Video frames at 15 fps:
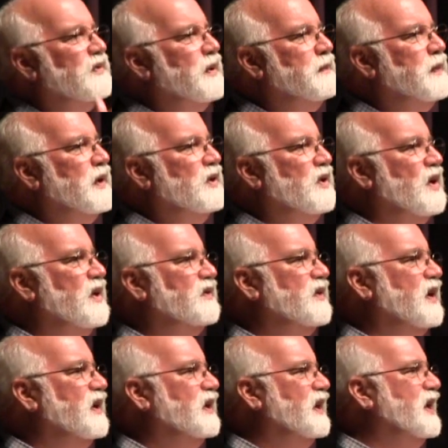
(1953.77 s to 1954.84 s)
something dawns
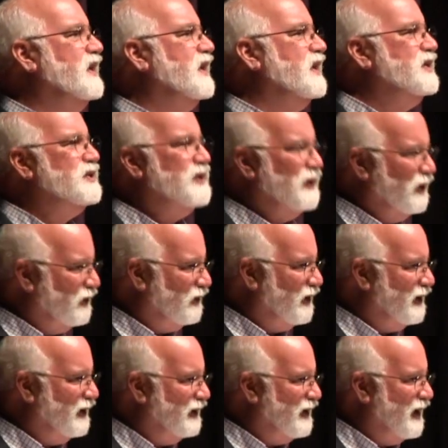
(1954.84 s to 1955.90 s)
on Glenda and she looks
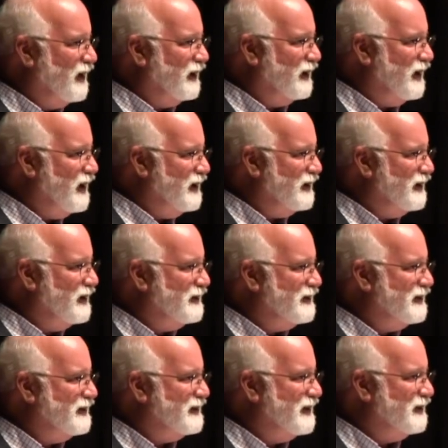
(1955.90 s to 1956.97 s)
at Diane Keaton and
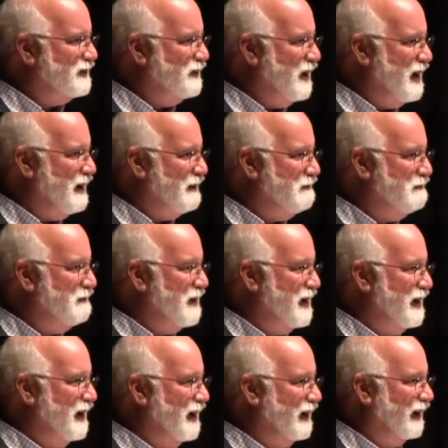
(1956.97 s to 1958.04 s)
she says, wait a
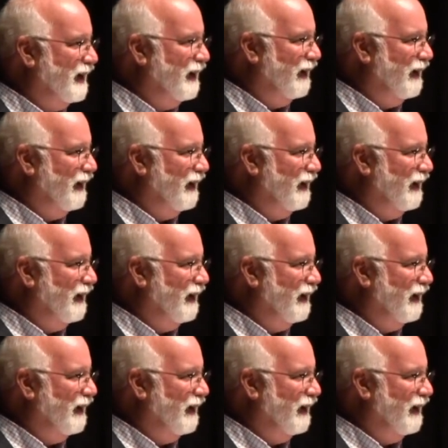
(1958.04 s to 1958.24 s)
minute.